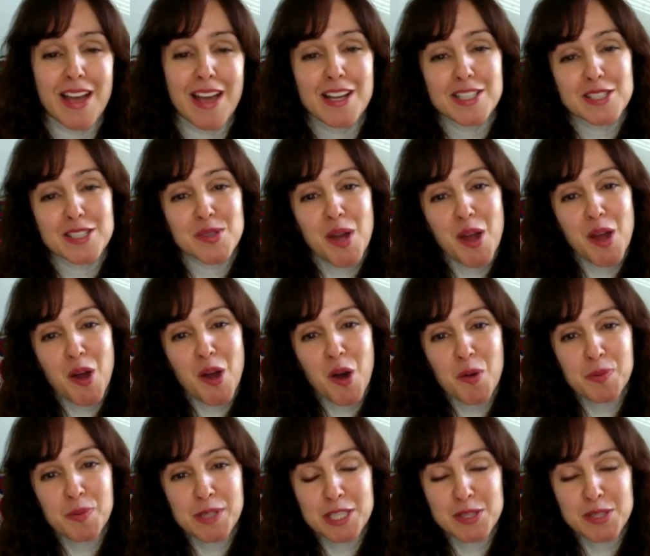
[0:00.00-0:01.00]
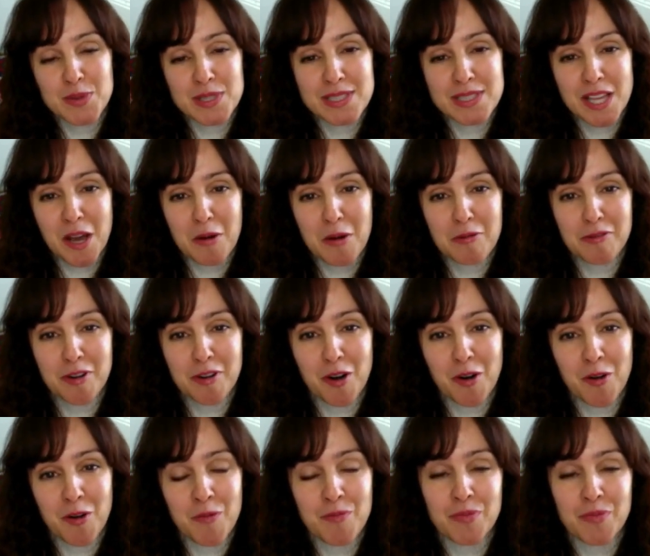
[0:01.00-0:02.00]
So I hope this was
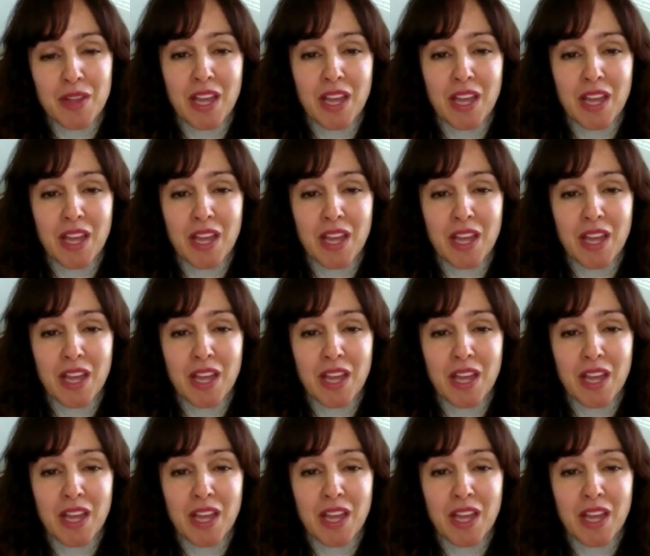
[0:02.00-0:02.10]
helpful.